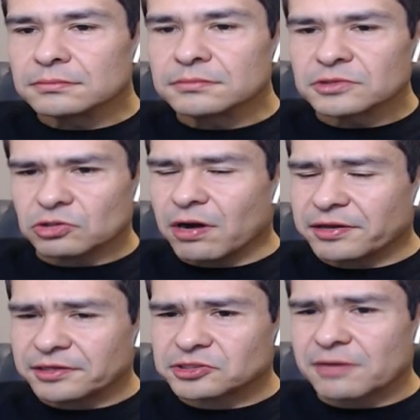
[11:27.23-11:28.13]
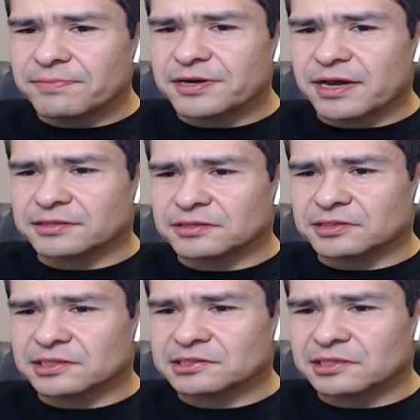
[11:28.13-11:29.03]
So why are they jumping at it?
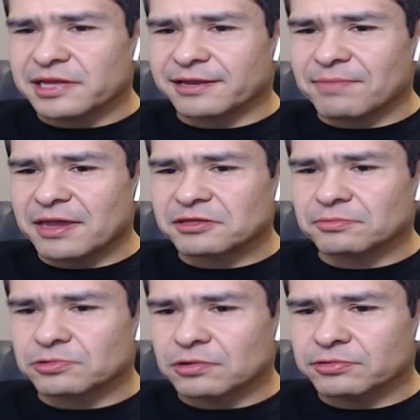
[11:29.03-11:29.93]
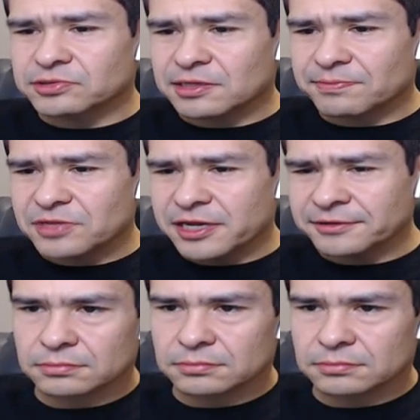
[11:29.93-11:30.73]
Is this to like make them grow or something?